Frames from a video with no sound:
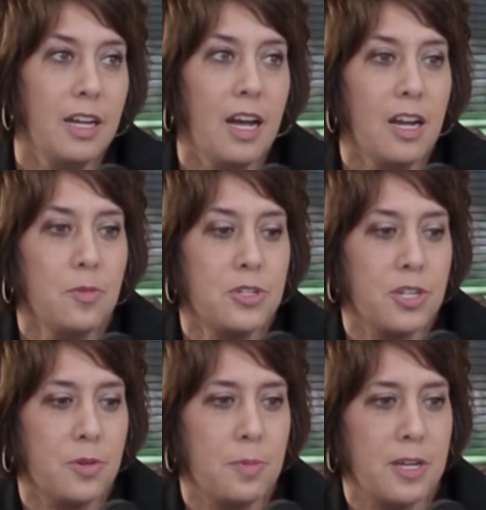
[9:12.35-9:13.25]
okay? I always
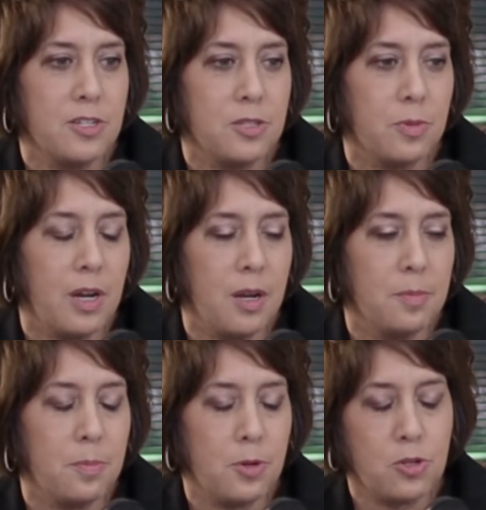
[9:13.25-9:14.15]
share with patients when
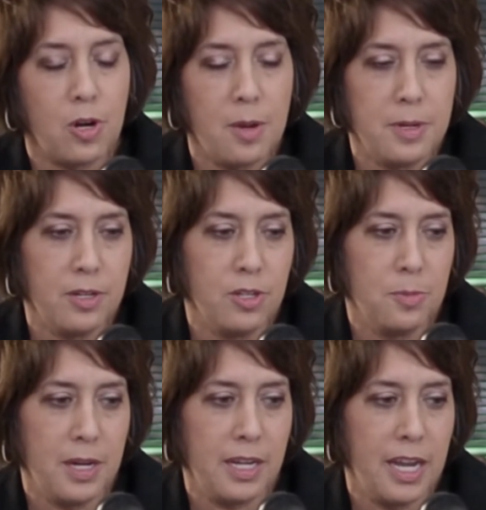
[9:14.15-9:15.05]
I'm prescribing a new
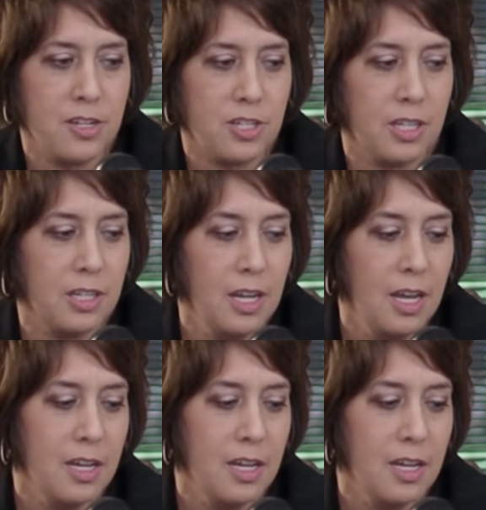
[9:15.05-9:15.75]
medication